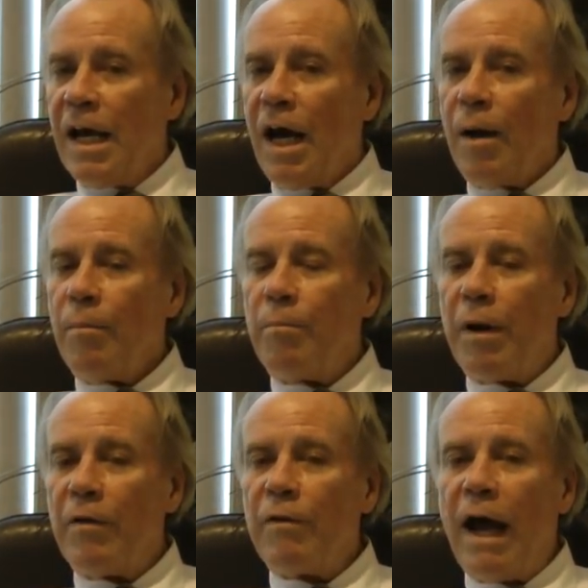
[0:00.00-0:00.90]
um,
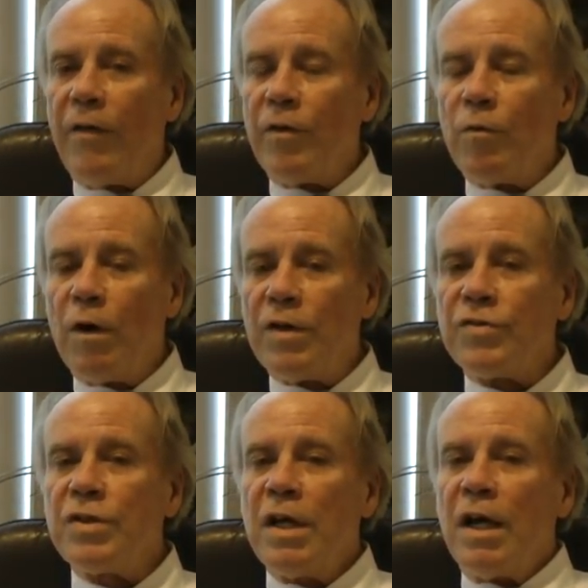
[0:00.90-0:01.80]
but rather
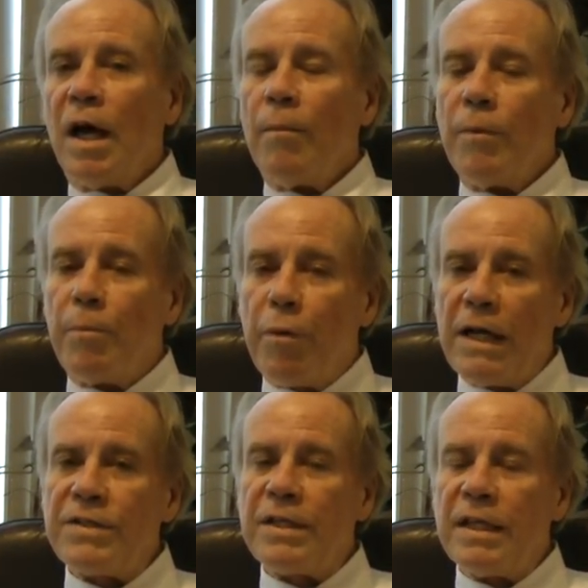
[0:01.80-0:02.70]
was um, the
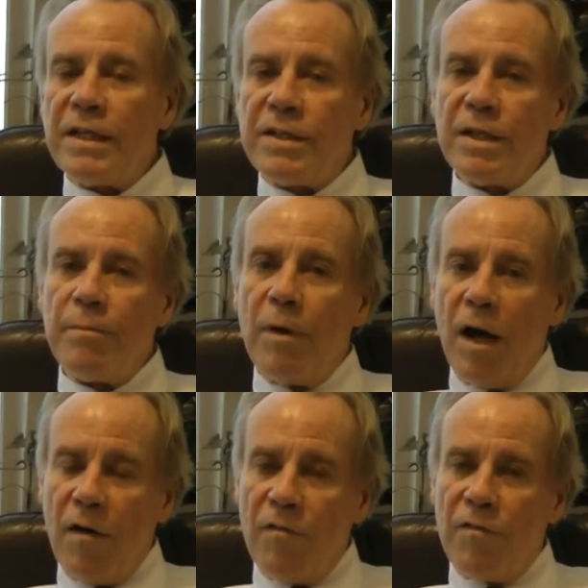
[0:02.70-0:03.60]
president um,
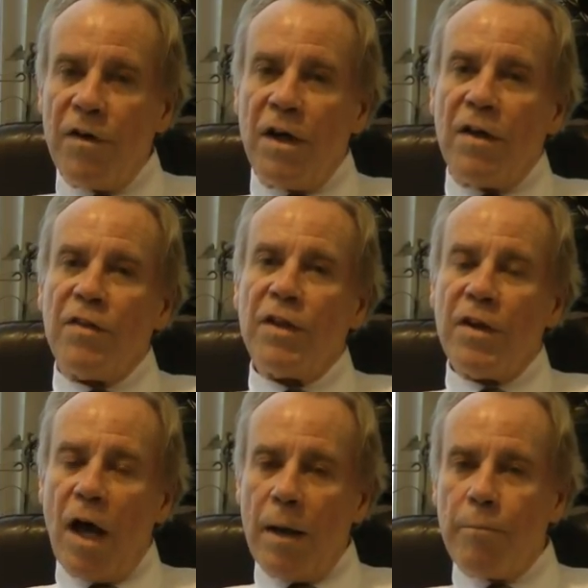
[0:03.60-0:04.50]
of the
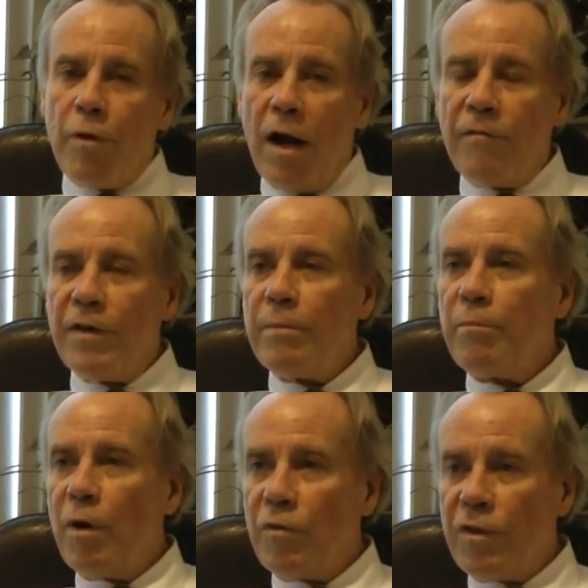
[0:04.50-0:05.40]
nonprofit,
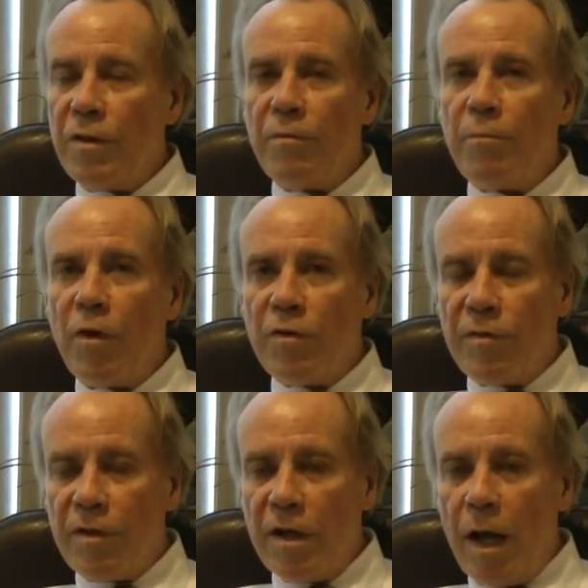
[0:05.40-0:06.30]
both the, both
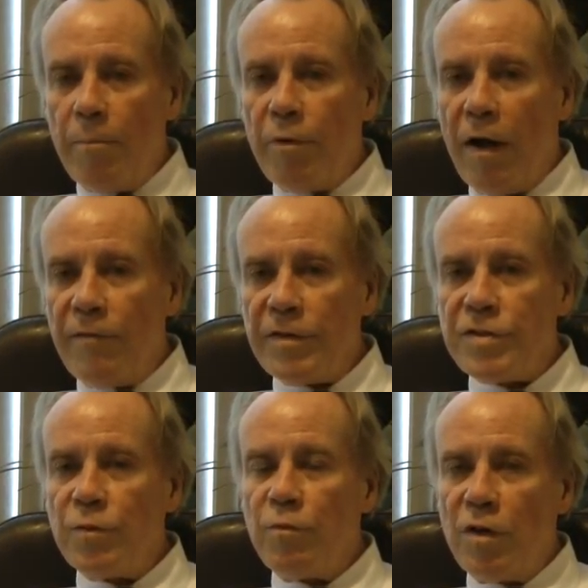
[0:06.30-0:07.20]
of the
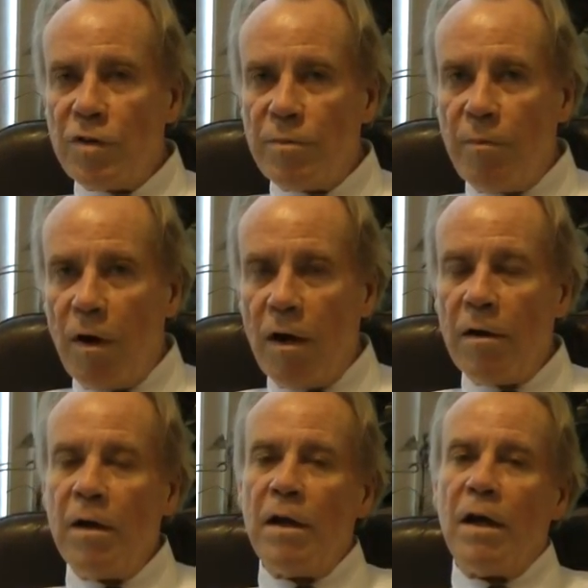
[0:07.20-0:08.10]
nonprofits, the Wildomar
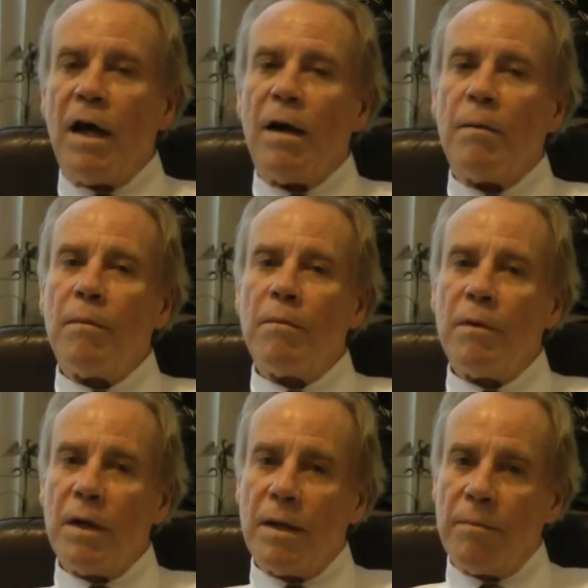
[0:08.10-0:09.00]

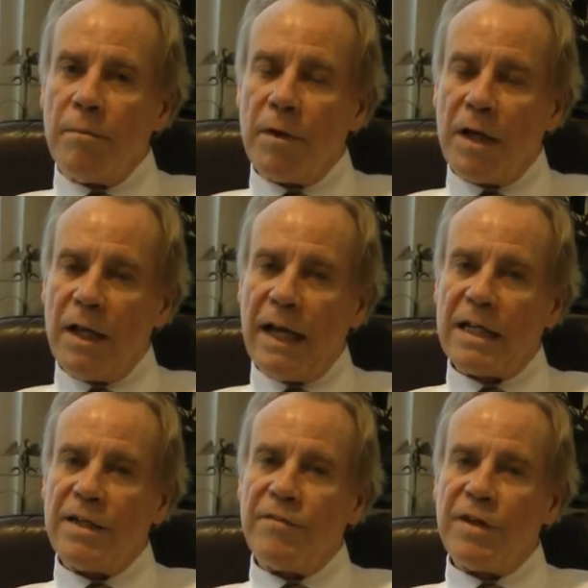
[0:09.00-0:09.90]
uh, um,
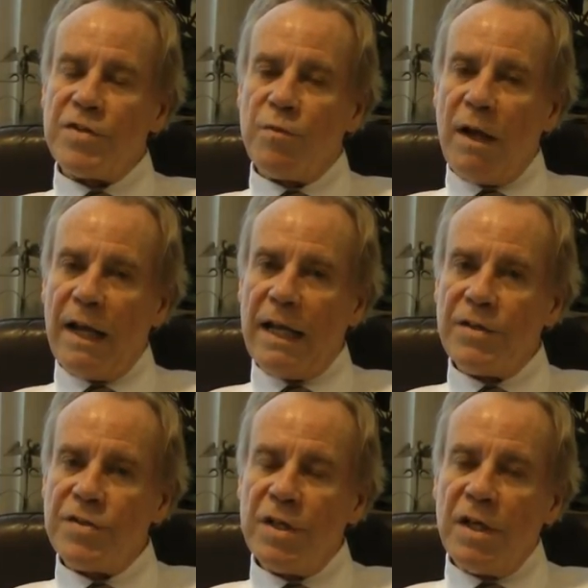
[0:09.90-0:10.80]
Collective as well
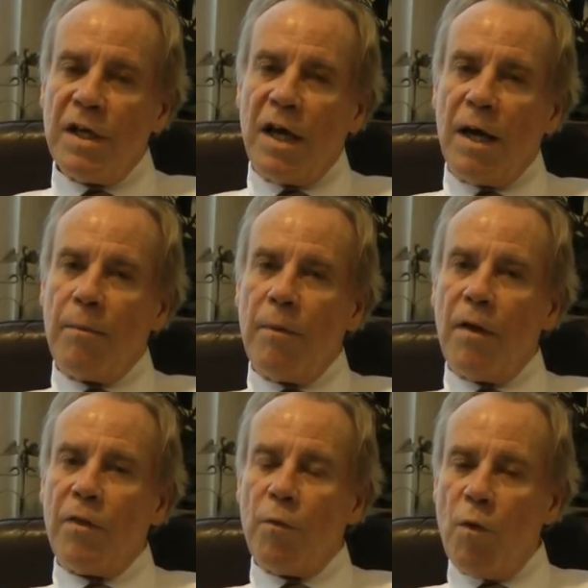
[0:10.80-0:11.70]
as
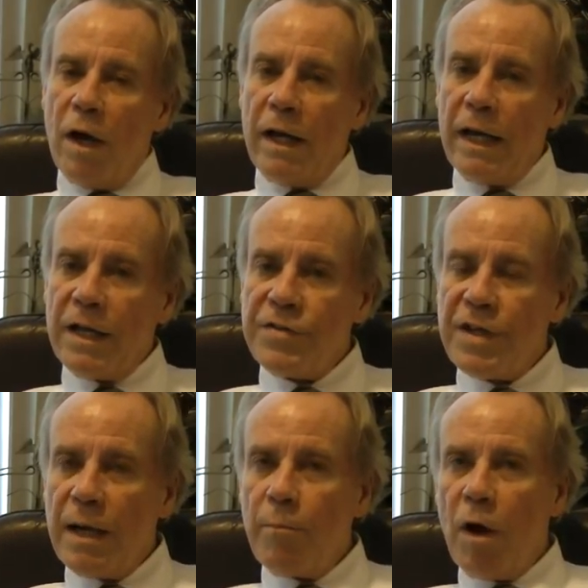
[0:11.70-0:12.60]
the one in San